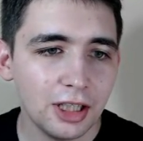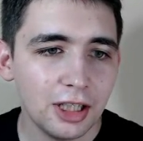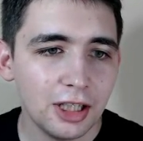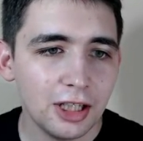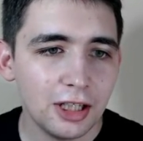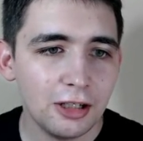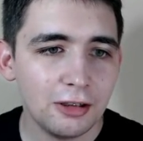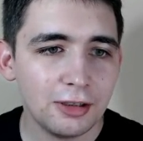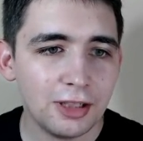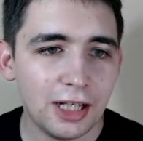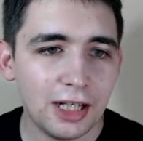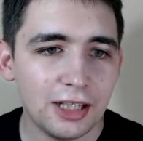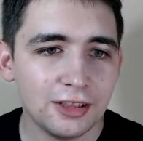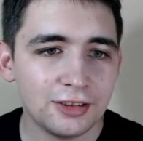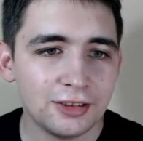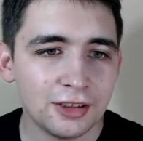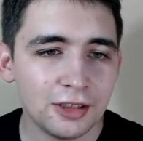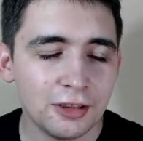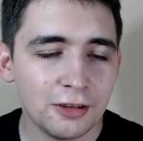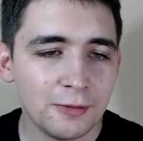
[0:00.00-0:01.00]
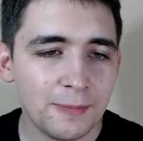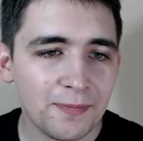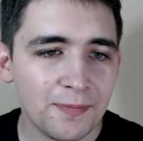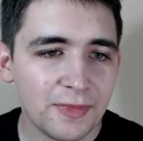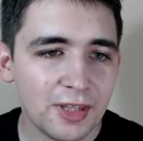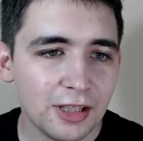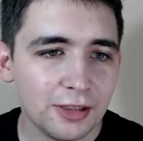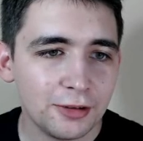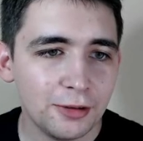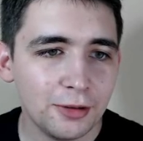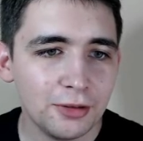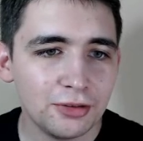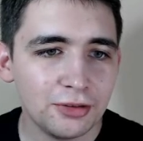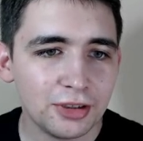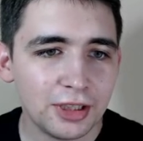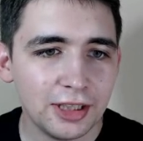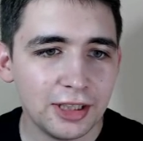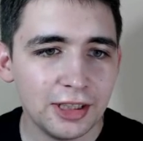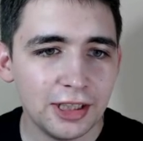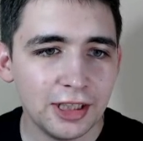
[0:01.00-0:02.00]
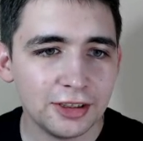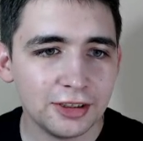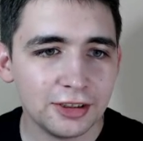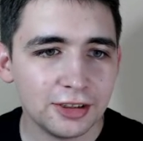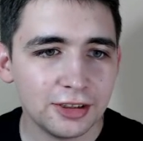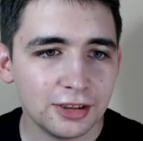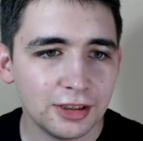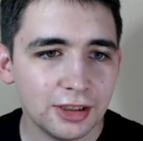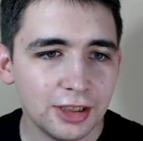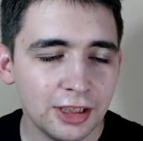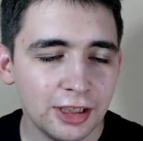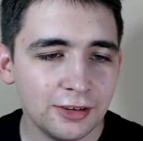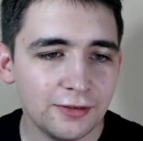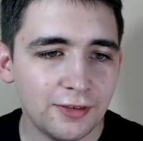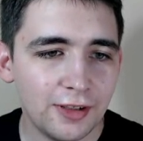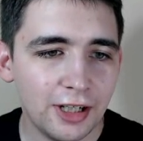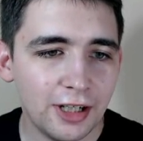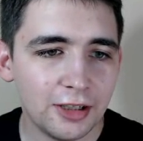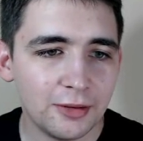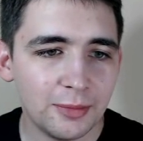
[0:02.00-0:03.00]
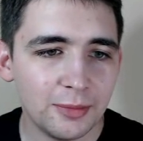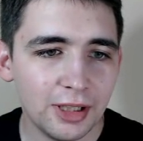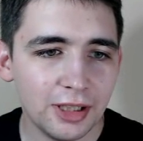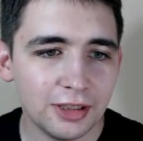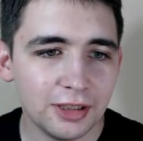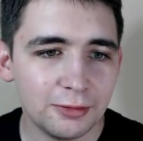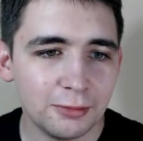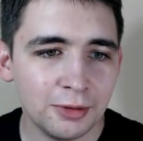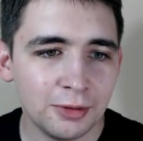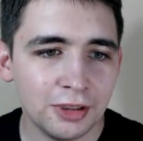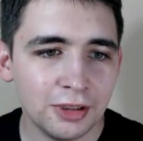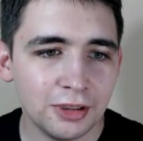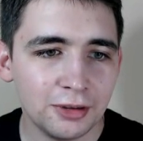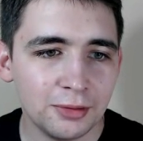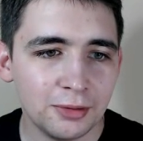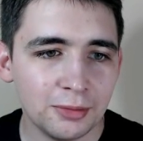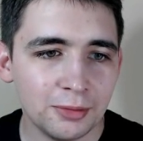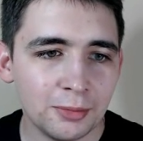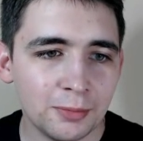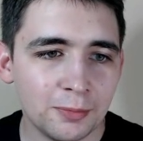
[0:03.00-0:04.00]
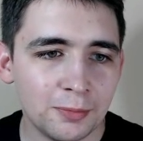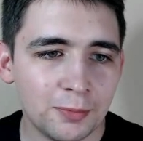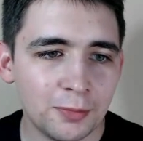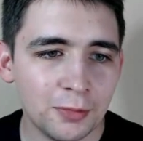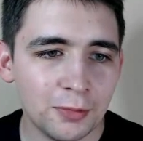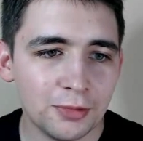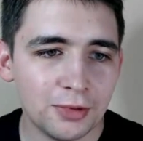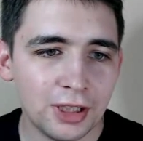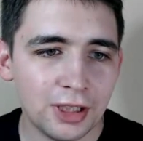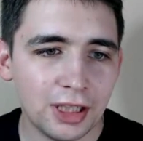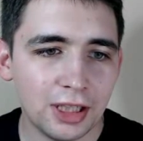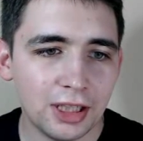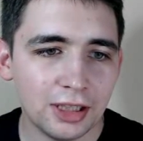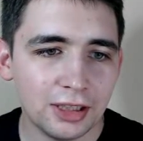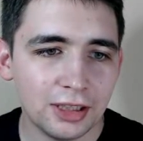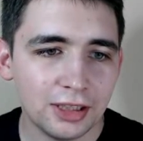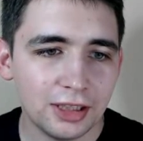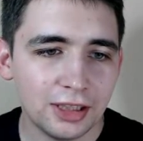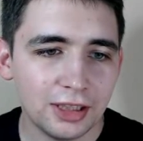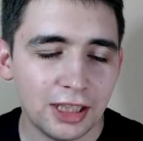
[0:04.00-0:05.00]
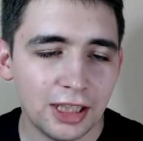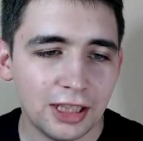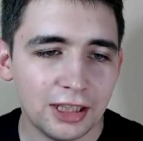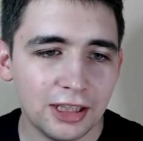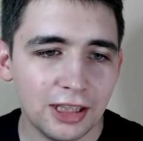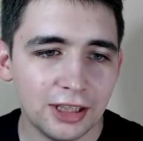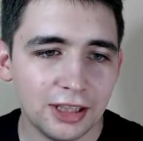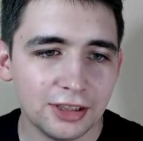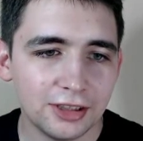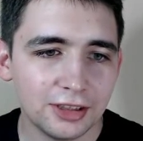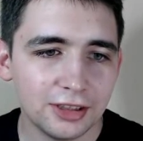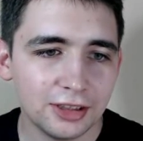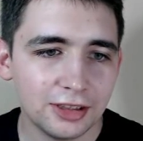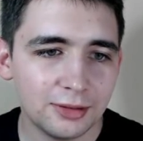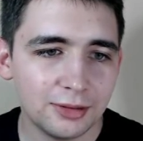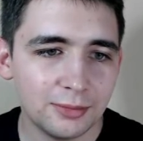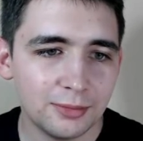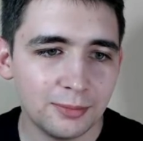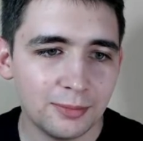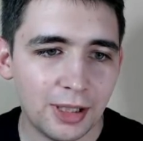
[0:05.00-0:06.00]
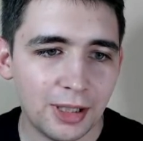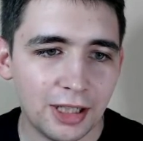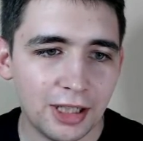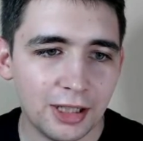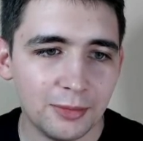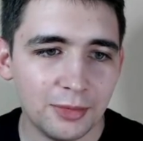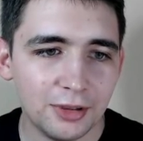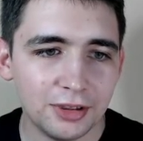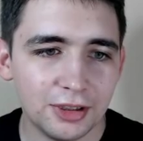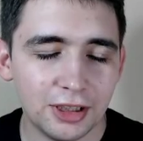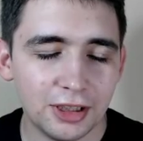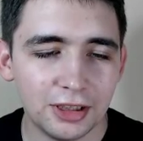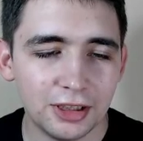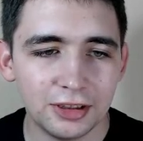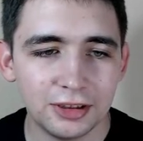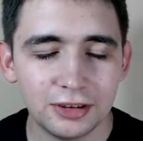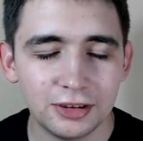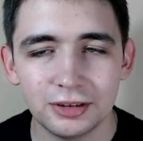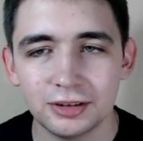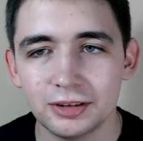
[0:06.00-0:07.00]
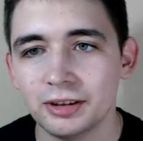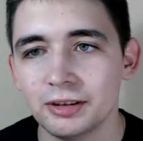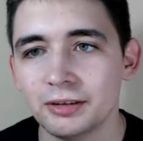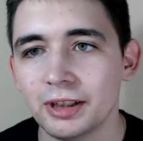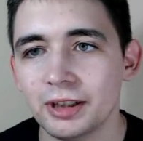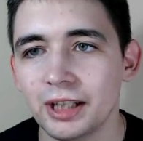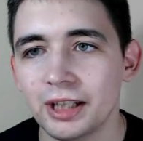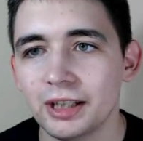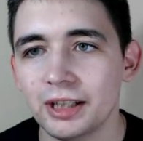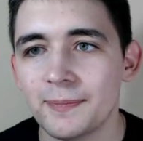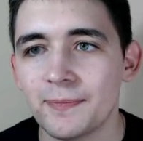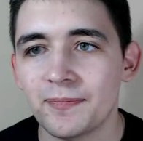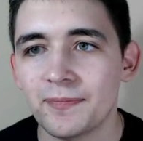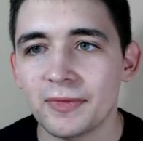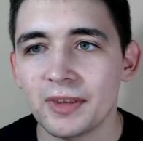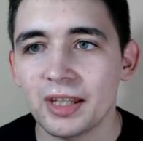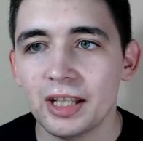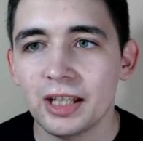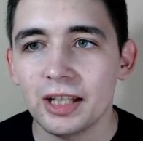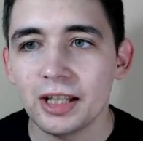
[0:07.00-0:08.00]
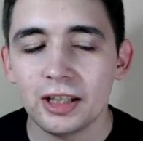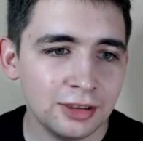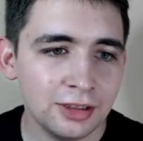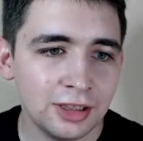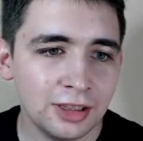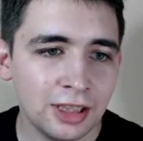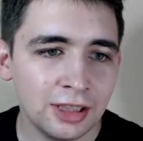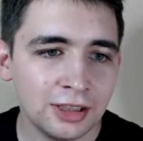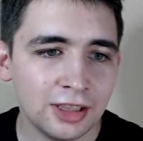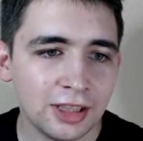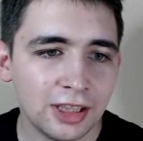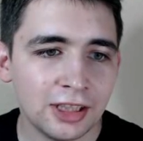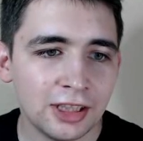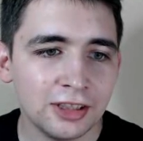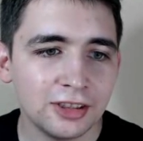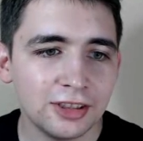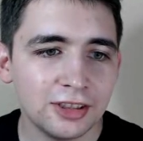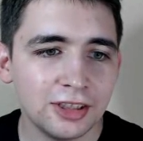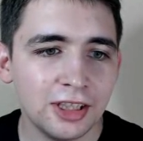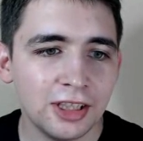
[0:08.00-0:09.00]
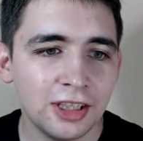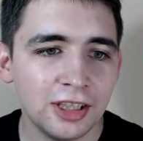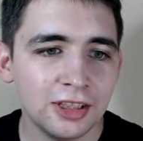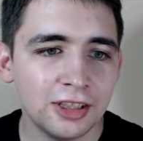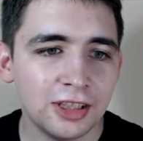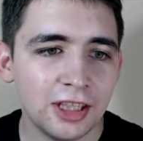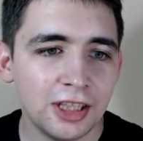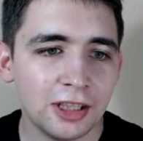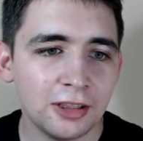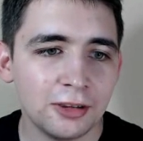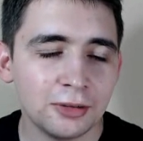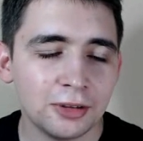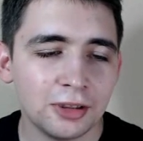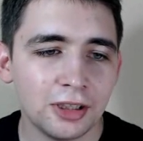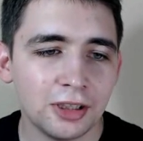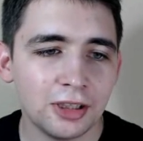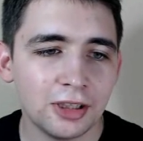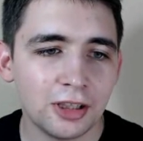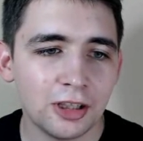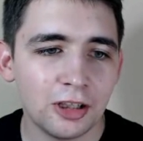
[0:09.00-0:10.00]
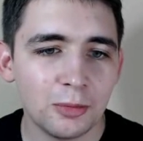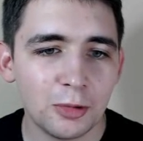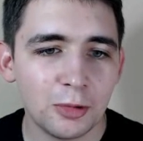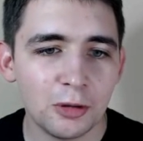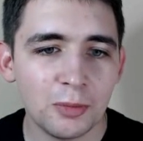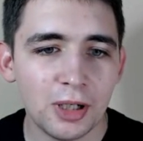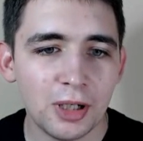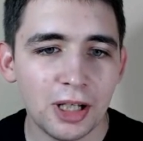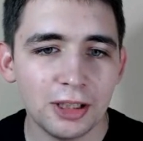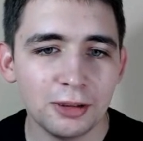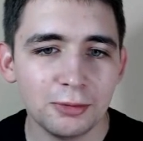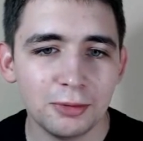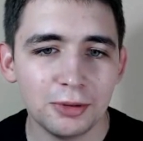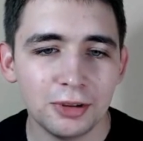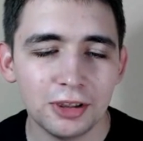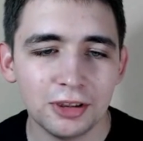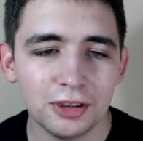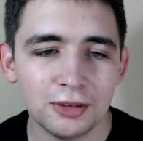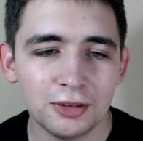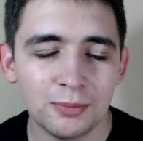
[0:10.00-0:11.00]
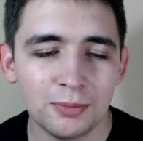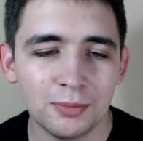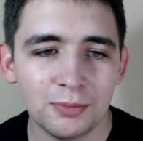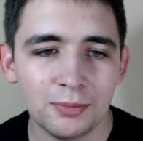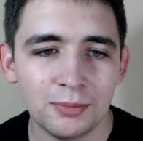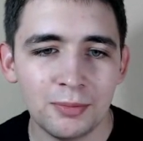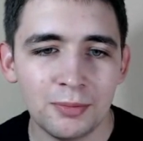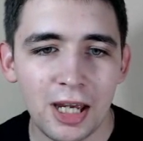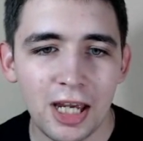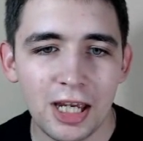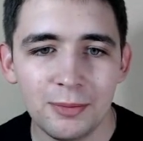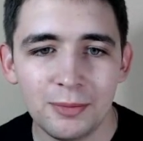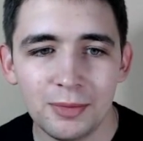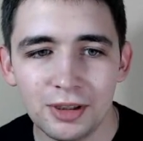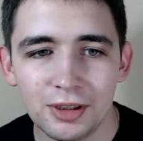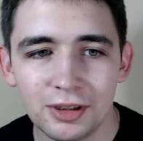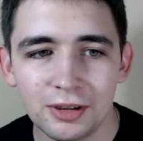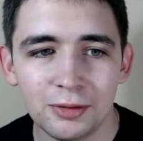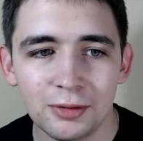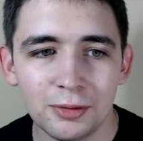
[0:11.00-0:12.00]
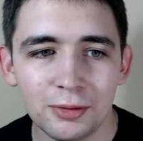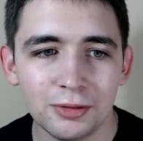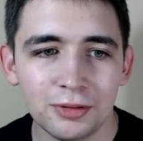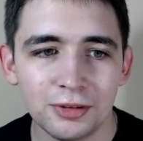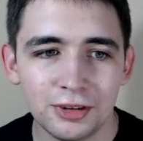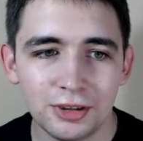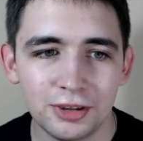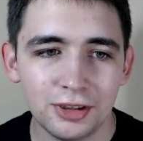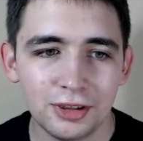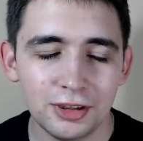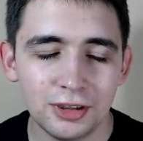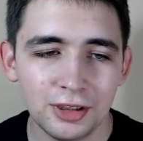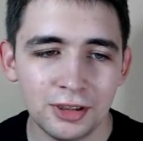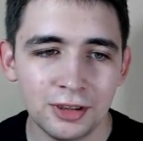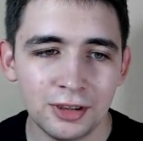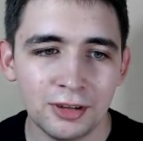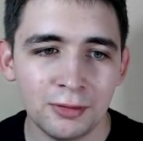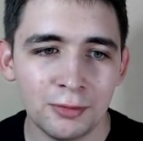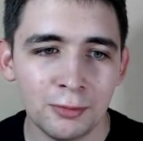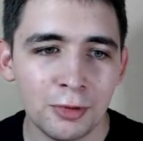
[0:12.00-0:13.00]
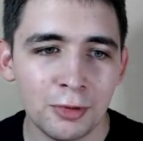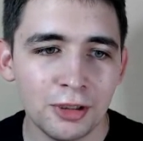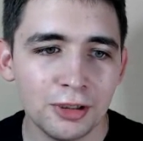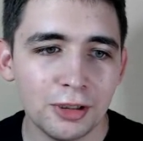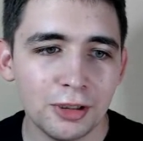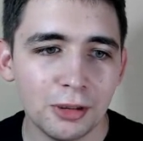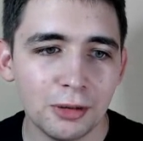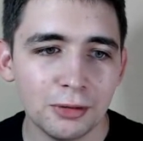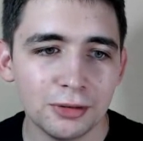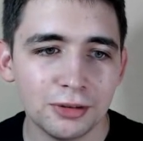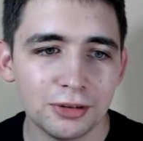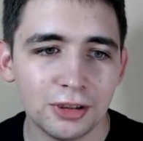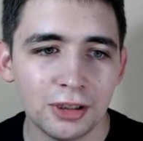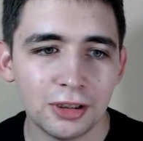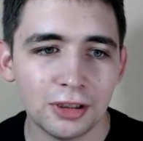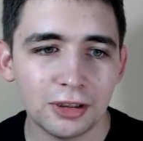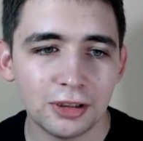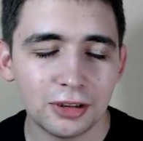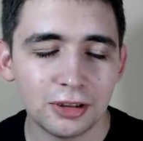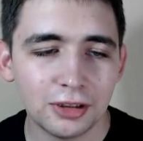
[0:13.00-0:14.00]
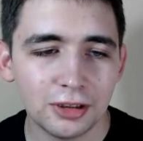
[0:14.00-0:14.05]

Okay, so to use headless environment we need to put a headless parameter. Okay. As I can see, they are using Chrome command, which is maybe used in Windows or